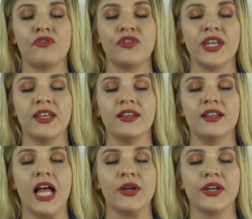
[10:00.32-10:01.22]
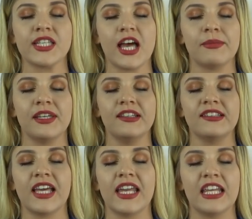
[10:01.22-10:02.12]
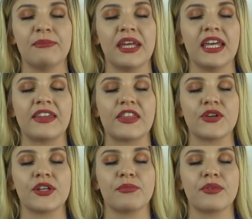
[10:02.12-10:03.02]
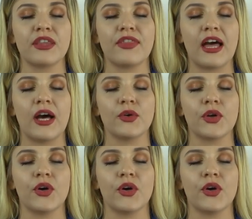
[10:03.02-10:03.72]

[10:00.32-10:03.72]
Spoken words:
feel how your tummy is getting big, and then you're gonna breathe out